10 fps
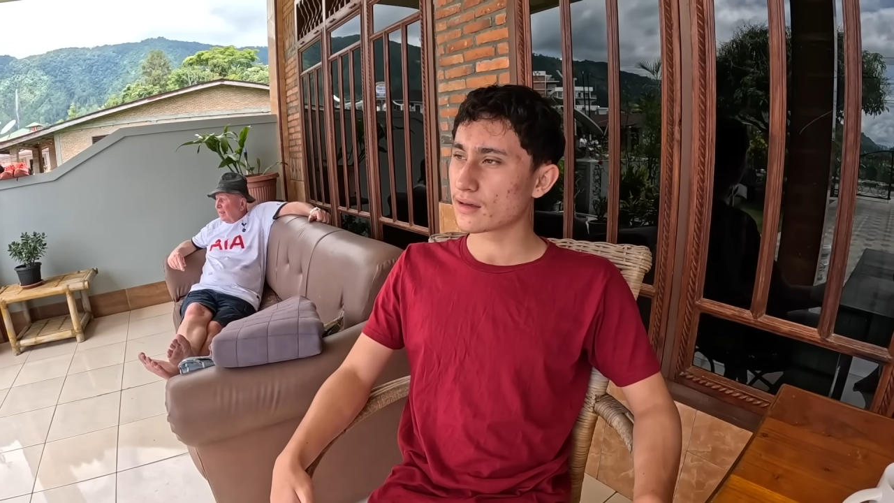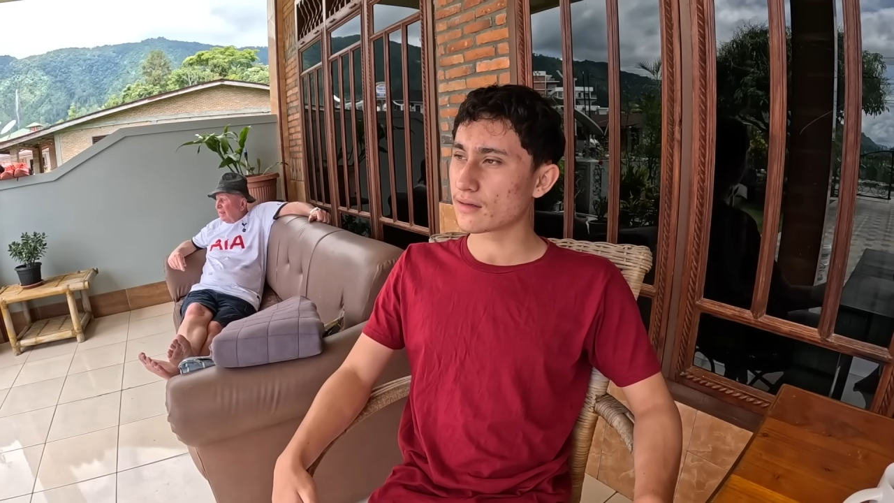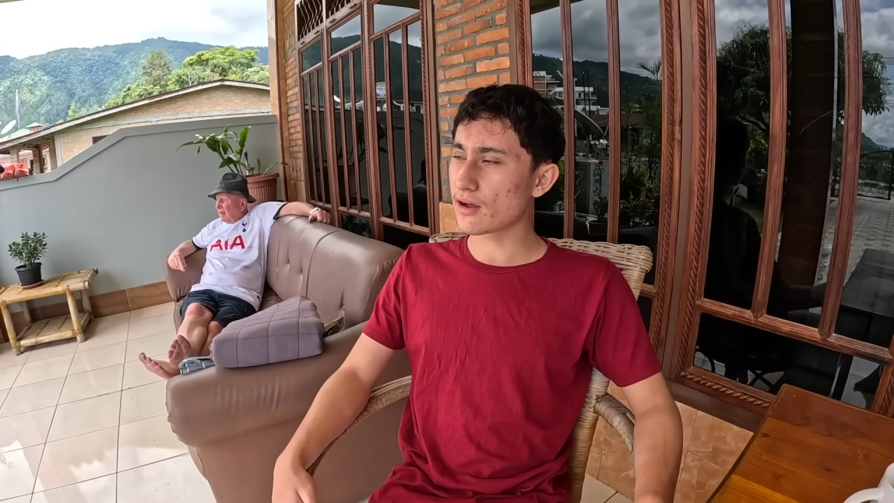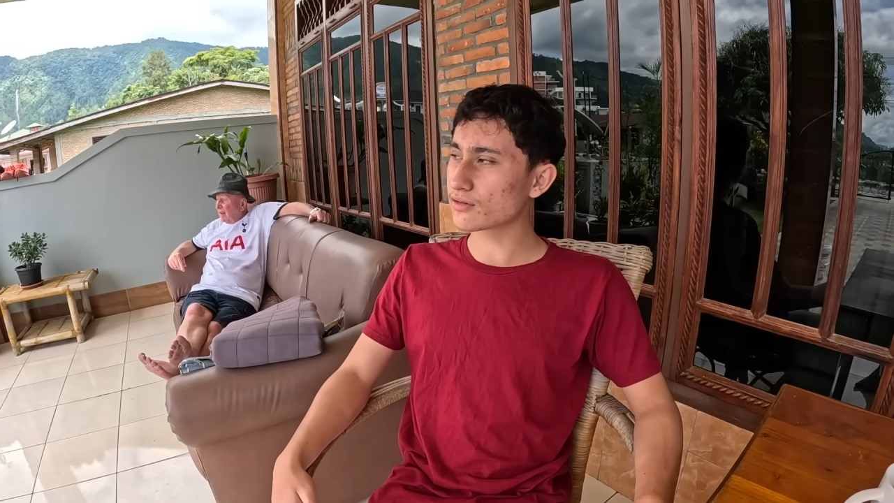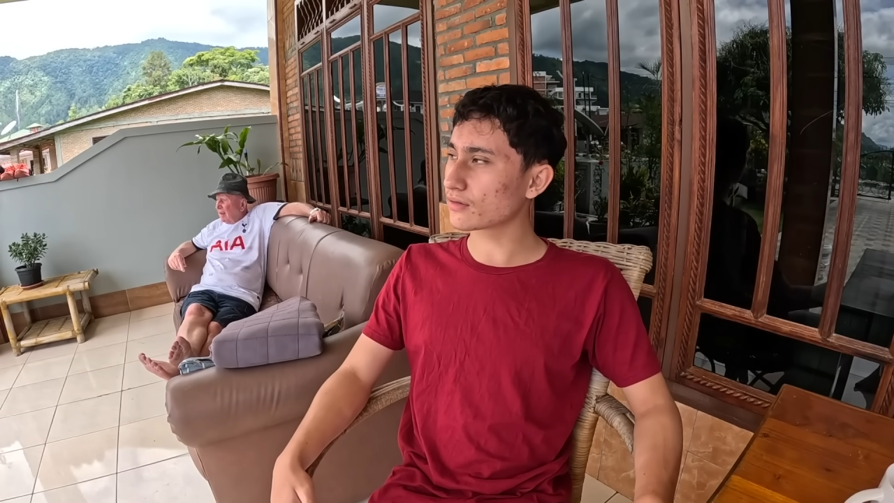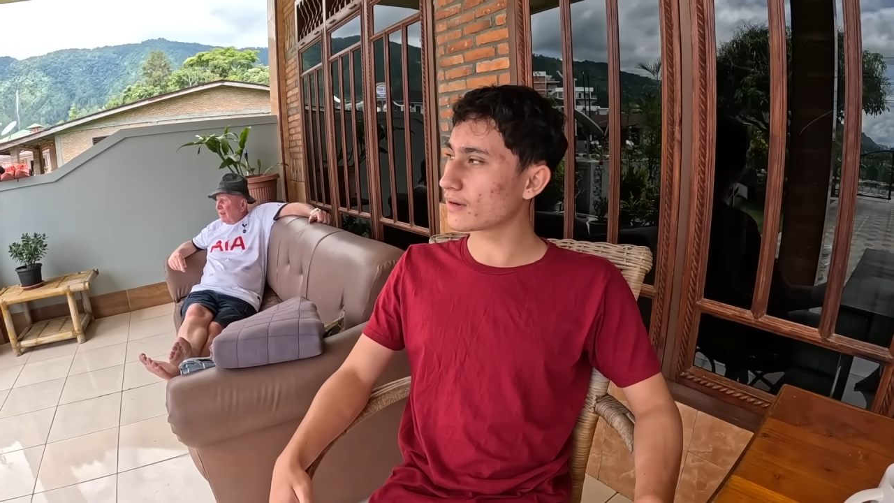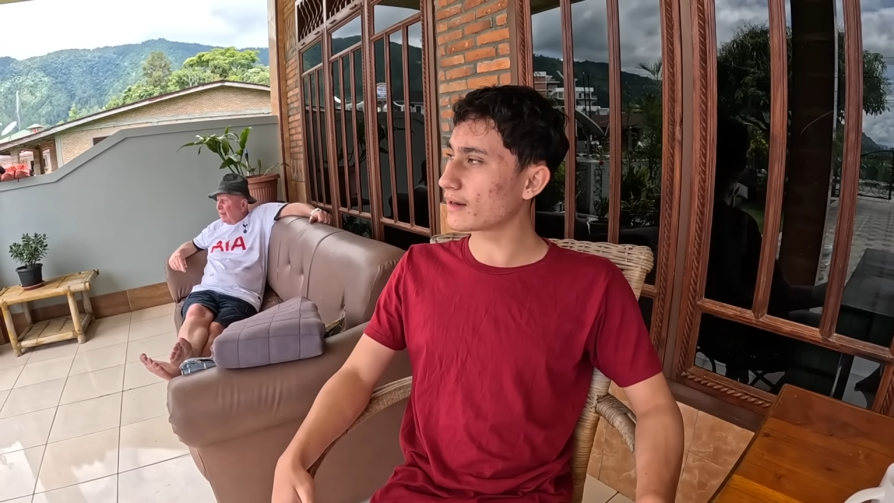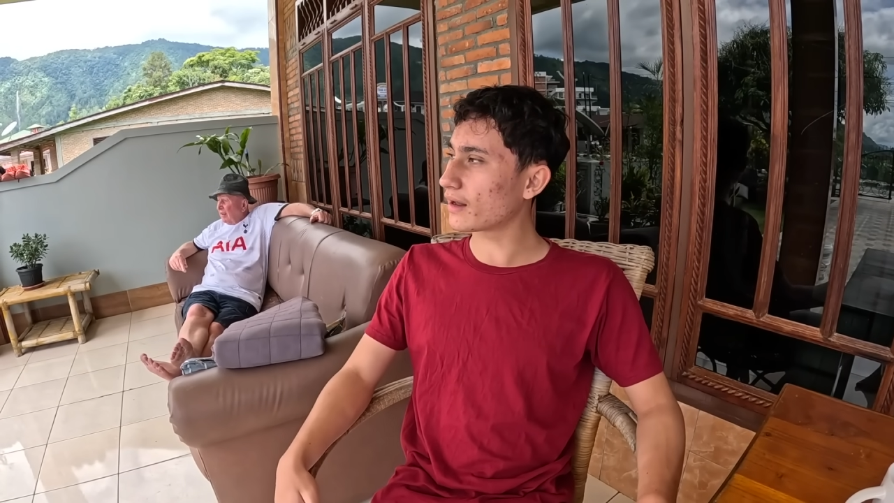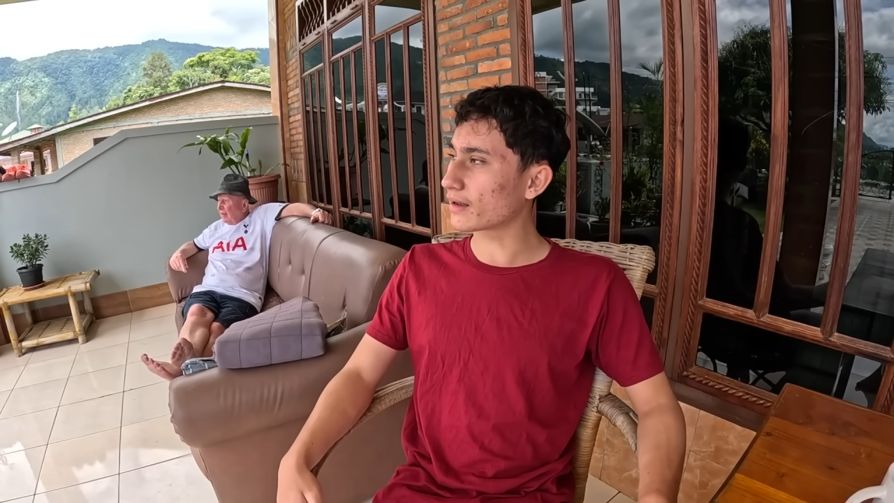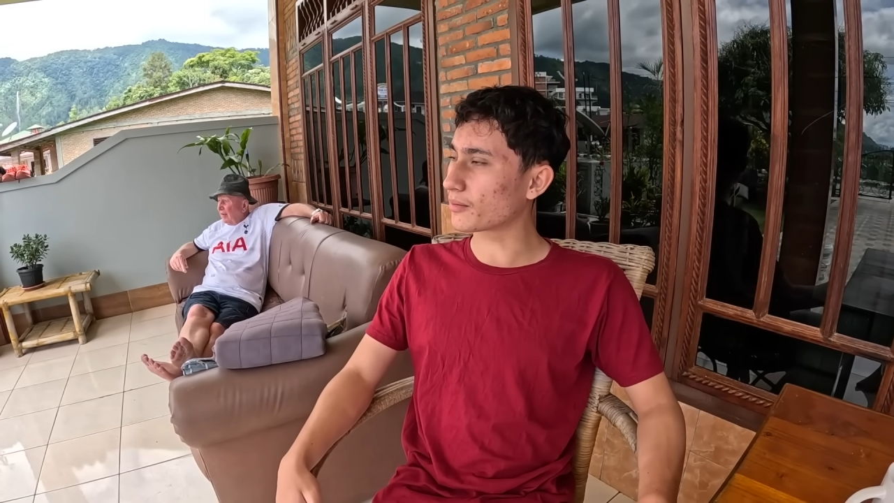there isn't really
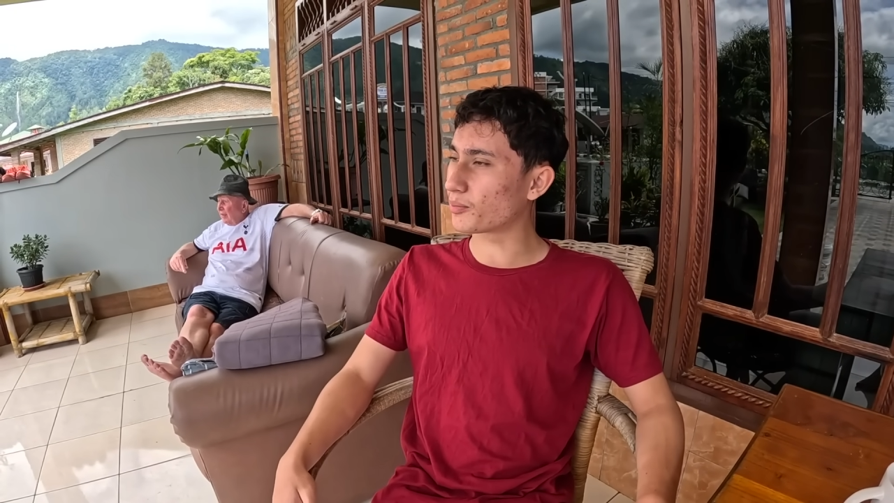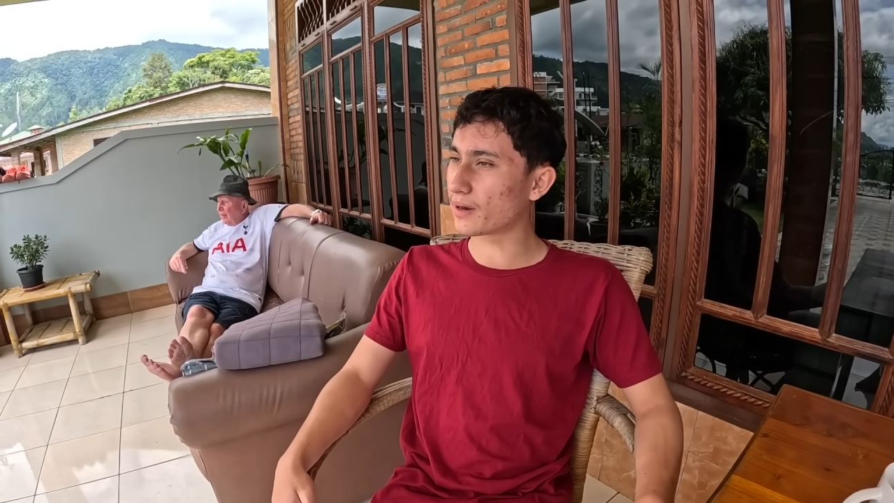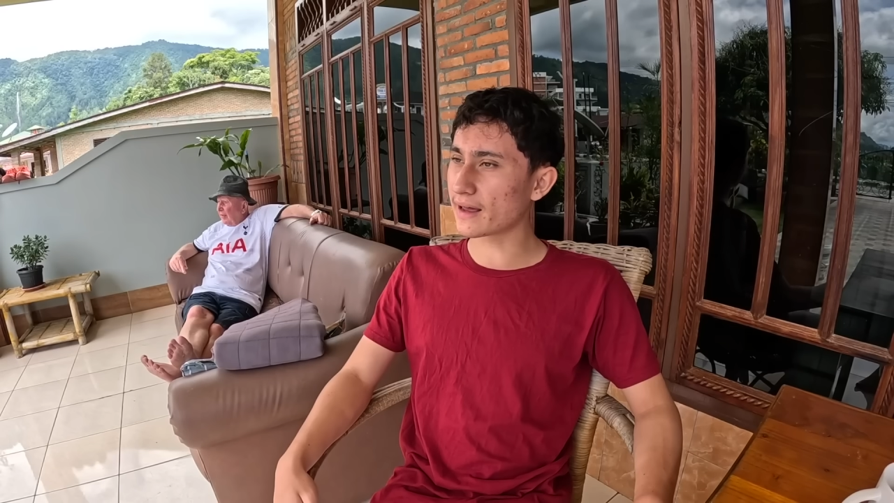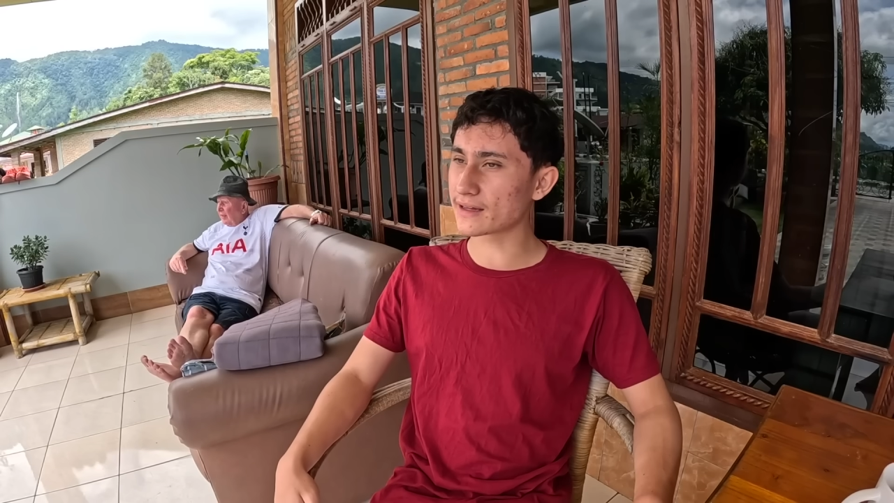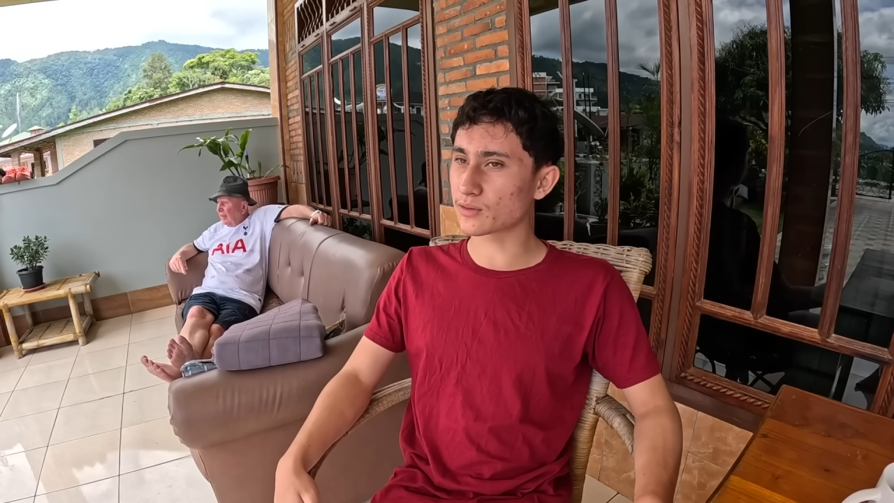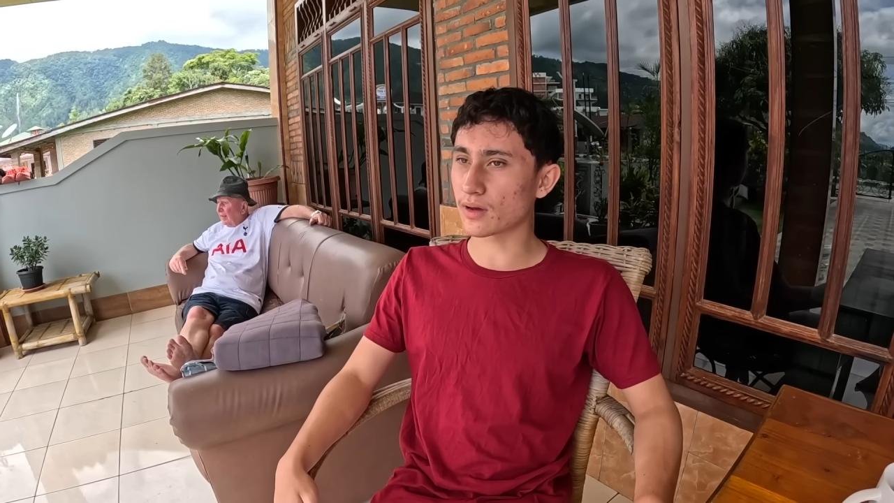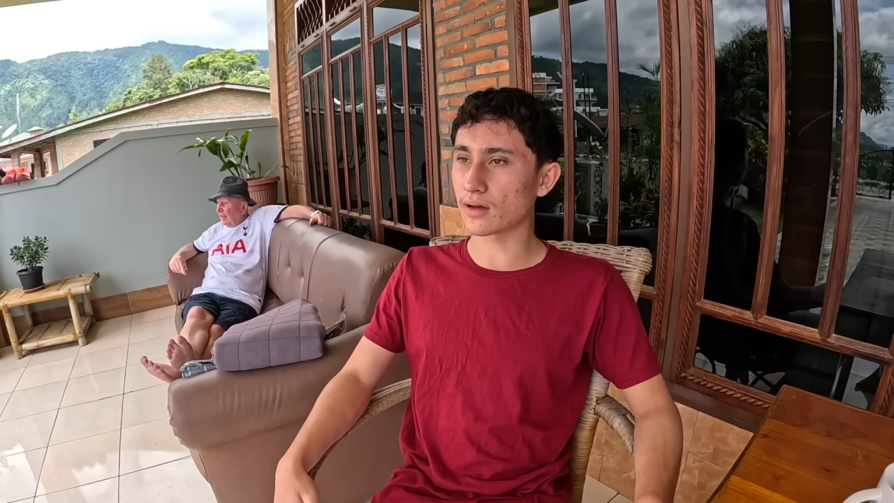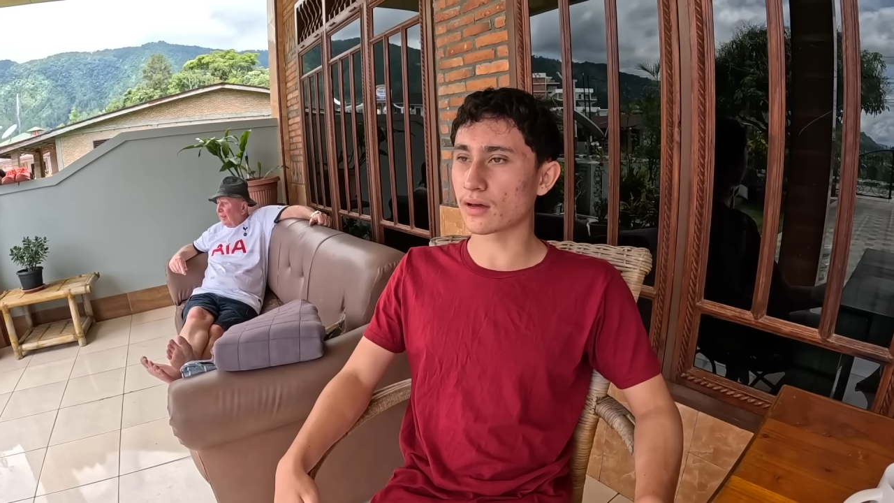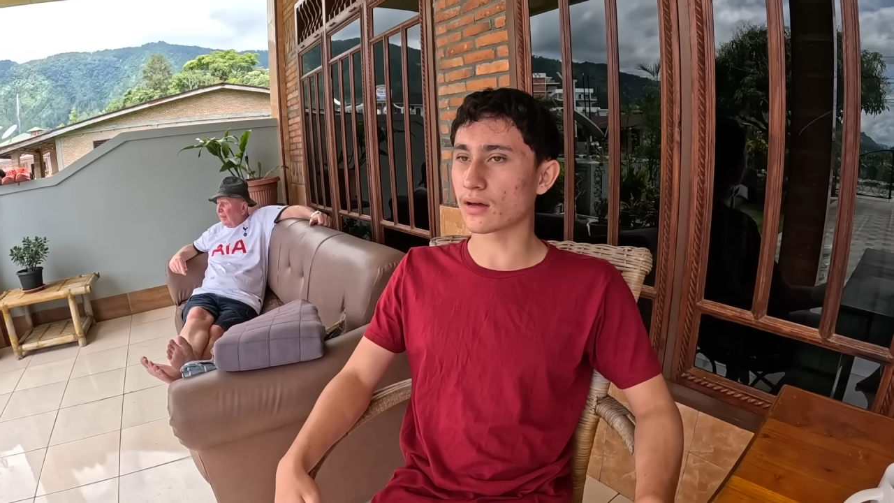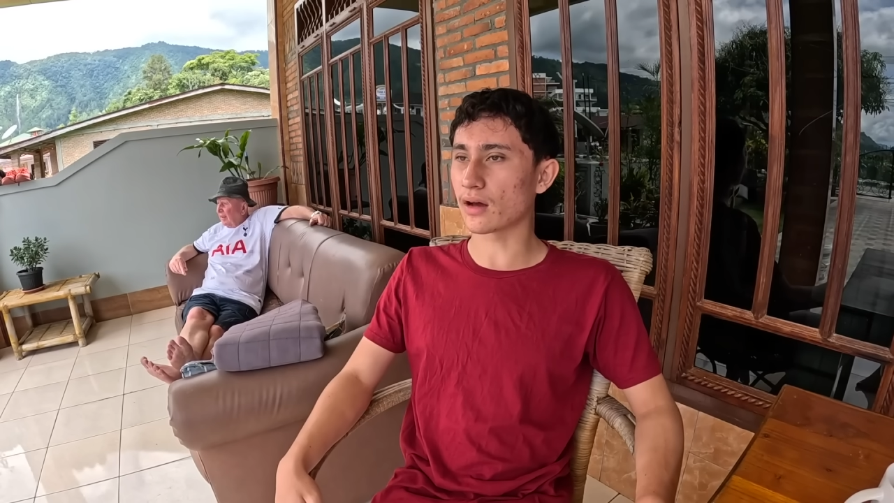like a place where